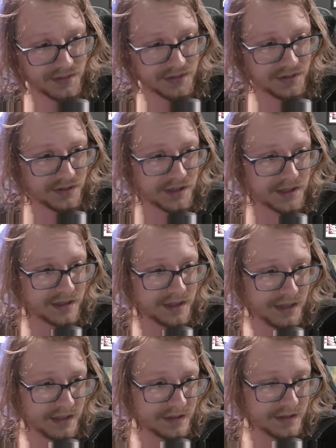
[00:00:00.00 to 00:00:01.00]
All right,
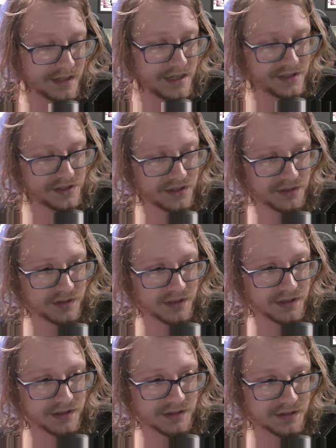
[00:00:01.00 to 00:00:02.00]
the last node
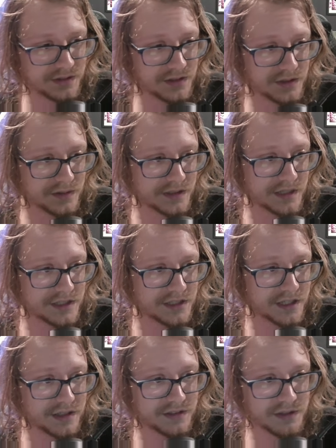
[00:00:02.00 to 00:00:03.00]
then is the only edge
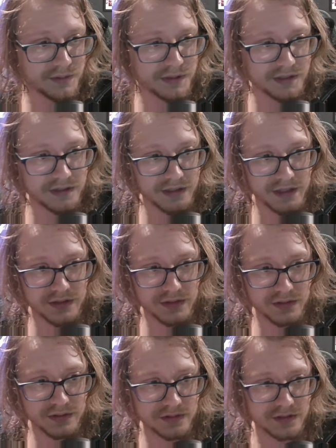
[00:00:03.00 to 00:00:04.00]
case that we need to
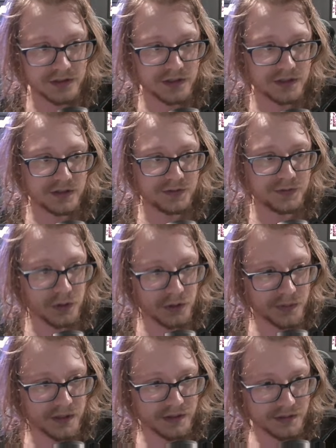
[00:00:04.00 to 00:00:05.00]
handle. The
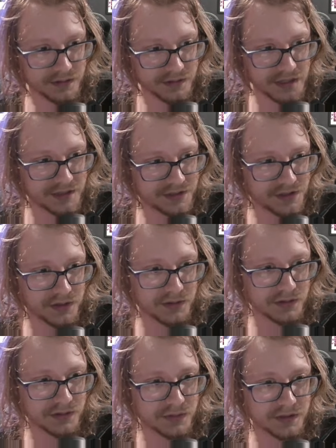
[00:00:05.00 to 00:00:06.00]
former last
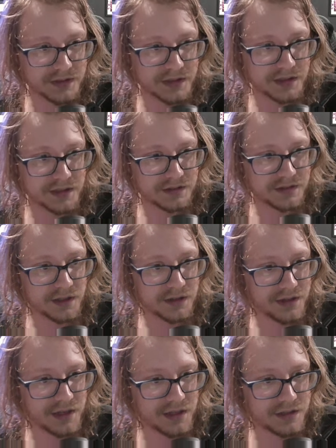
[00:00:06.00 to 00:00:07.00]
node, the one that
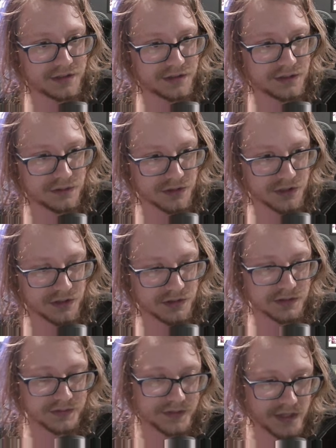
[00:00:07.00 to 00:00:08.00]
itself has no
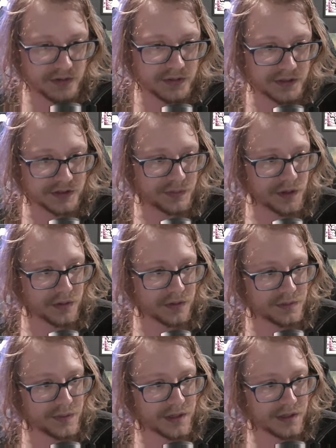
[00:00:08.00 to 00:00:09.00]
children, that one is going
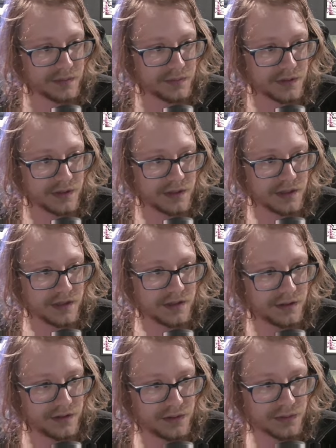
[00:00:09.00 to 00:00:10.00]
to become
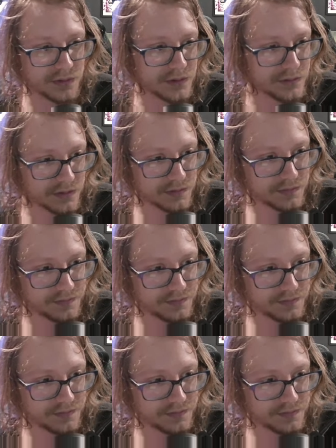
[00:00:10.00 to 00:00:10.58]
the new root.